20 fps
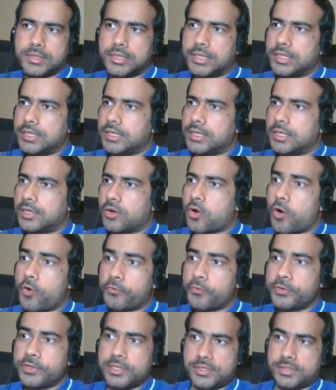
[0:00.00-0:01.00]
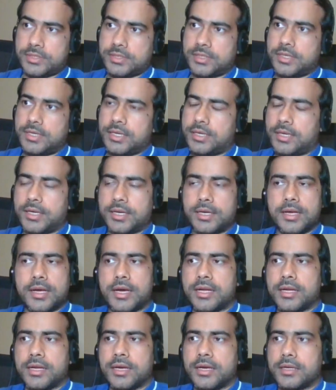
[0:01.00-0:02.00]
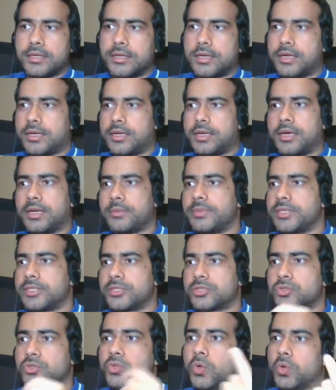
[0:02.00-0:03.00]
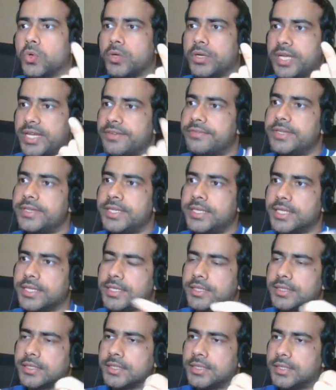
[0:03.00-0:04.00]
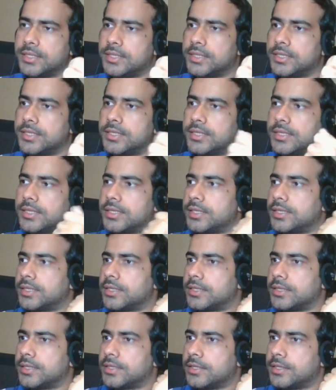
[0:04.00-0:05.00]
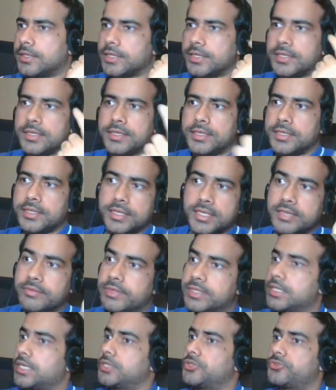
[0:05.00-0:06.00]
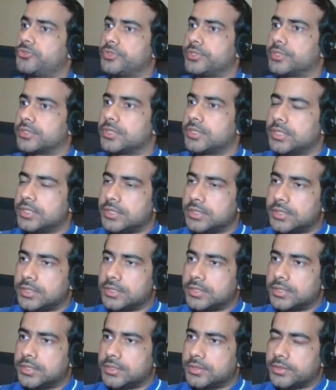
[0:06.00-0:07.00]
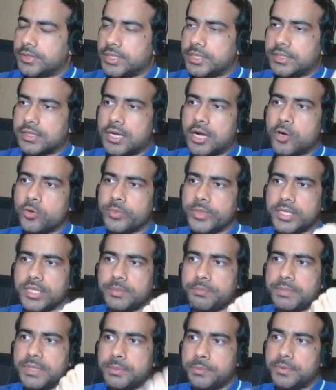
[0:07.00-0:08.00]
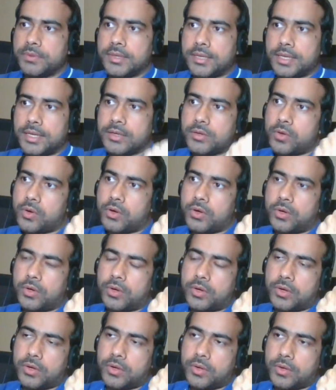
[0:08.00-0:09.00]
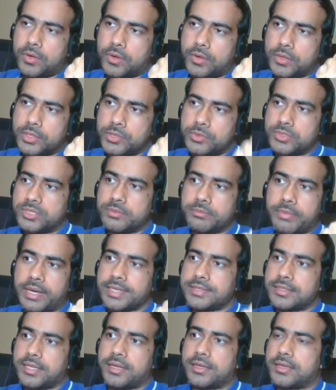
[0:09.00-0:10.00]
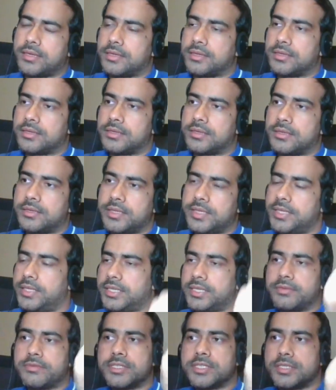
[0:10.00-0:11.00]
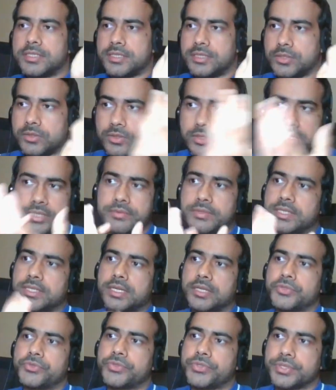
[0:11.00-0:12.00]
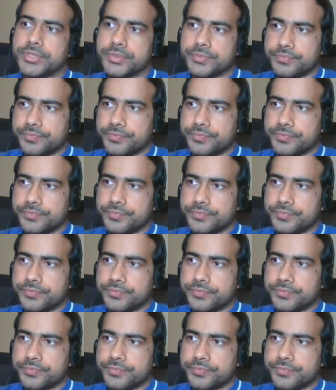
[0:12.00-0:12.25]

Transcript: coffees are being sold every day in a given country, right? How many people are using bicycle in a given city or a given country,